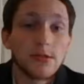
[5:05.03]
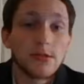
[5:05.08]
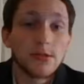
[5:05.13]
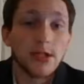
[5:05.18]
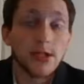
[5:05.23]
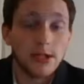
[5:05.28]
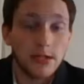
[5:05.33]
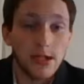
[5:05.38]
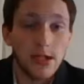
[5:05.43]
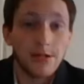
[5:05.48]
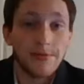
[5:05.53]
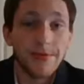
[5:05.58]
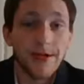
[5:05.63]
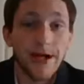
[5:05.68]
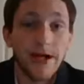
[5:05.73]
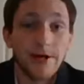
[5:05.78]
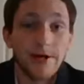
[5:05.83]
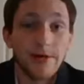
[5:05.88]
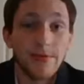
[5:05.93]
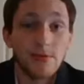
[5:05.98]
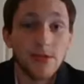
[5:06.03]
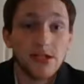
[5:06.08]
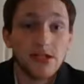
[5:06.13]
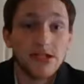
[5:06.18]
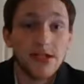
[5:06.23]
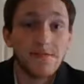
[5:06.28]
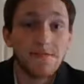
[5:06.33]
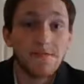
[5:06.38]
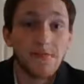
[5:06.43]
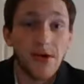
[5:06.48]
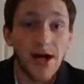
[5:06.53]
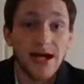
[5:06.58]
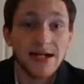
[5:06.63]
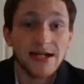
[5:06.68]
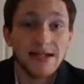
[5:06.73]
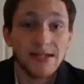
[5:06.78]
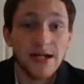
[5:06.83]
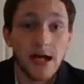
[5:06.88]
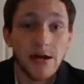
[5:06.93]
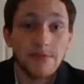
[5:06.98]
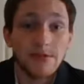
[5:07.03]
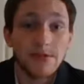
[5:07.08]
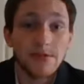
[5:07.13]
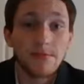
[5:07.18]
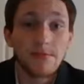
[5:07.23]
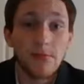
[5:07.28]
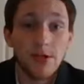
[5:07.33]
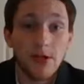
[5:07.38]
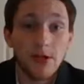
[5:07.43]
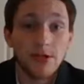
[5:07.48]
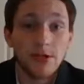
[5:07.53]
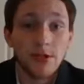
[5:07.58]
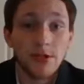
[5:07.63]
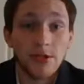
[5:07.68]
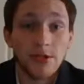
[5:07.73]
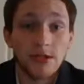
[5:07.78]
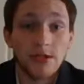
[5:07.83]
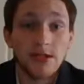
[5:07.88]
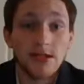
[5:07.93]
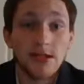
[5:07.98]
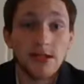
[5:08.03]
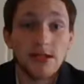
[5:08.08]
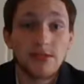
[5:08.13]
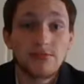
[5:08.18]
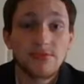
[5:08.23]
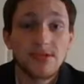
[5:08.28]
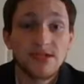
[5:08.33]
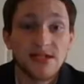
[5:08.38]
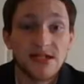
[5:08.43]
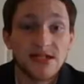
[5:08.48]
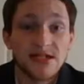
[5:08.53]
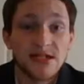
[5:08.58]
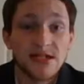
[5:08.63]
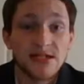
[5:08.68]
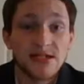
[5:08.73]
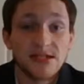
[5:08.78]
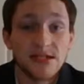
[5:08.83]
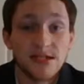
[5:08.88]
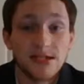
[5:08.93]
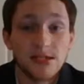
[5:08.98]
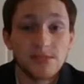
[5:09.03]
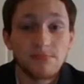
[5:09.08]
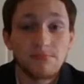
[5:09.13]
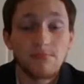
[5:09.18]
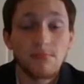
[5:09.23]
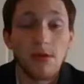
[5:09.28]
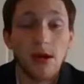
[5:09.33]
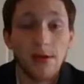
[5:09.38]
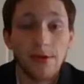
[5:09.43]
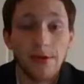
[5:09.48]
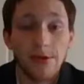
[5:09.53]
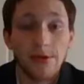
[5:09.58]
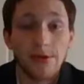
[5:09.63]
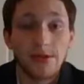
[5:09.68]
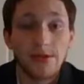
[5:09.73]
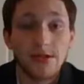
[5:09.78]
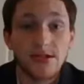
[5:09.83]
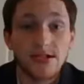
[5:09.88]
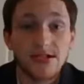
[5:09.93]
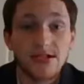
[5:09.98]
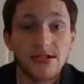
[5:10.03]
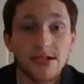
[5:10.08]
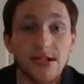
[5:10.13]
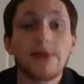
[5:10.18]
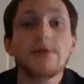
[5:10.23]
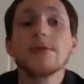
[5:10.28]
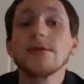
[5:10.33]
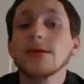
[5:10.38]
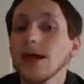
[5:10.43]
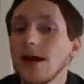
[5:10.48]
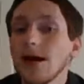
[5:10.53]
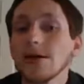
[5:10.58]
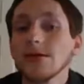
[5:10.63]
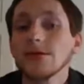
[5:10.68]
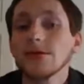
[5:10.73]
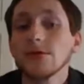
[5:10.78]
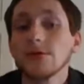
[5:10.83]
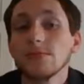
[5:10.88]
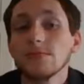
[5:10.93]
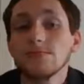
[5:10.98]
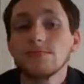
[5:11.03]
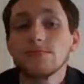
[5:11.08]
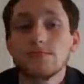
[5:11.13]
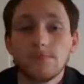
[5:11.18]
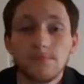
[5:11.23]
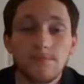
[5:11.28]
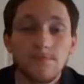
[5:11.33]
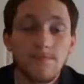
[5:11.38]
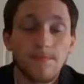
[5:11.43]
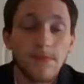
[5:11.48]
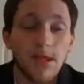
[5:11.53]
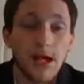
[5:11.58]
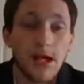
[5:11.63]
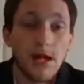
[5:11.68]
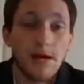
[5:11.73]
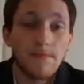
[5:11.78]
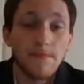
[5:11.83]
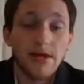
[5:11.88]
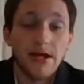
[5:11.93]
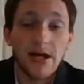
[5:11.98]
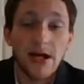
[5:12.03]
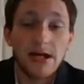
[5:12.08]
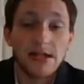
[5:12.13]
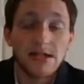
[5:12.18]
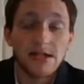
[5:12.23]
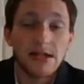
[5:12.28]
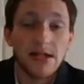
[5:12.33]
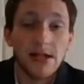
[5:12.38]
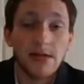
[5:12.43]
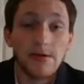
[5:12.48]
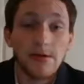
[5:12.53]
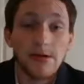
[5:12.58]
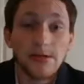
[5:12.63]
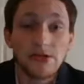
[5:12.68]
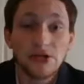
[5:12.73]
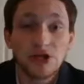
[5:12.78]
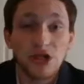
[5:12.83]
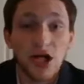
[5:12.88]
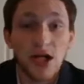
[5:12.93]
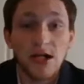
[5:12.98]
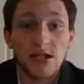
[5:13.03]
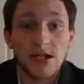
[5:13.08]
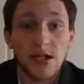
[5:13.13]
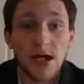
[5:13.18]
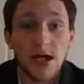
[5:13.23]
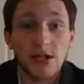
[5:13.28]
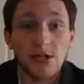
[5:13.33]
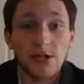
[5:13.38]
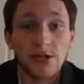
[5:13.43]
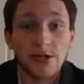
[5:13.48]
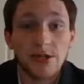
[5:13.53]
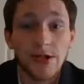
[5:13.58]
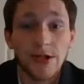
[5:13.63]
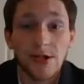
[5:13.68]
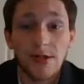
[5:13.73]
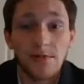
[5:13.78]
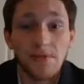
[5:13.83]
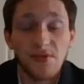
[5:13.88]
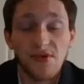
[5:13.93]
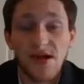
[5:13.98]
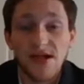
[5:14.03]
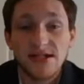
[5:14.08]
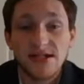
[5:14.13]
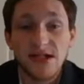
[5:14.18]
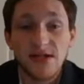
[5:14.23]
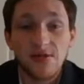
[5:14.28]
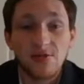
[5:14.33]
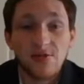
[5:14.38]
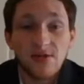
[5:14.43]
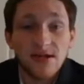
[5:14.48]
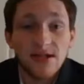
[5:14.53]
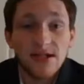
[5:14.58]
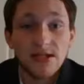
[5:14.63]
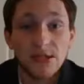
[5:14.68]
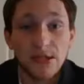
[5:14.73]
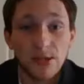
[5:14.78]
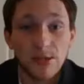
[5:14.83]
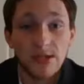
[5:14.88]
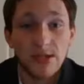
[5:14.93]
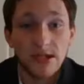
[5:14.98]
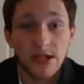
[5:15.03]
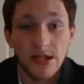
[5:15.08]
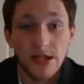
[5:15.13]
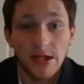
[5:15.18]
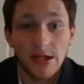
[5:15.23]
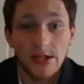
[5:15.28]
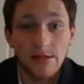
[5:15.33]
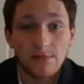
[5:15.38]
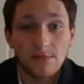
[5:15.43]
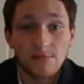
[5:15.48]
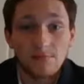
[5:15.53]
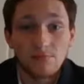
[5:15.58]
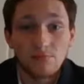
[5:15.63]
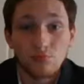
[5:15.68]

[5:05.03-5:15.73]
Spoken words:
the Terminator was sent back in time to murder the Resistance's mother, Sarah Connor. Because killing John Connor in the present wouldn't do a thing.